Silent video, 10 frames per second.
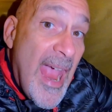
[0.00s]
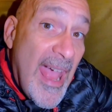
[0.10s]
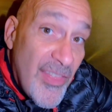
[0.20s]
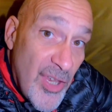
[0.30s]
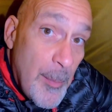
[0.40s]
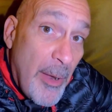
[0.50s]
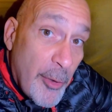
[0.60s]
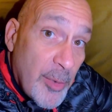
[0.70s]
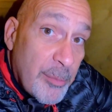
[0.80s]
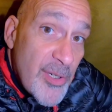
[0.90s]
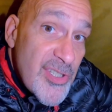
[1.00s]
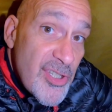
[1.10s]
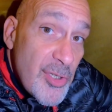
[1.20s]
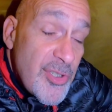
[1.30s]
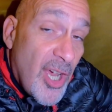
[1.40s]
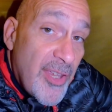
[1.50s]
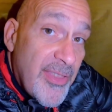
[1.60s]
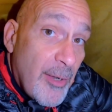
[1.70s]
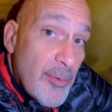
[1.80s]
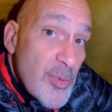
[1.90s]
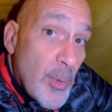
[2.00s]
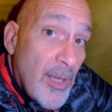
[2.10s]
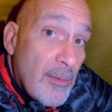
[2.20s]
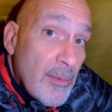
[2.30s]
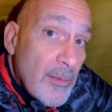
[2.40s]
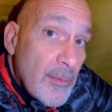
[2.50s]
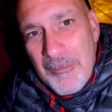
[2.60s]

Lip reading: and the American prisoners who died there as well.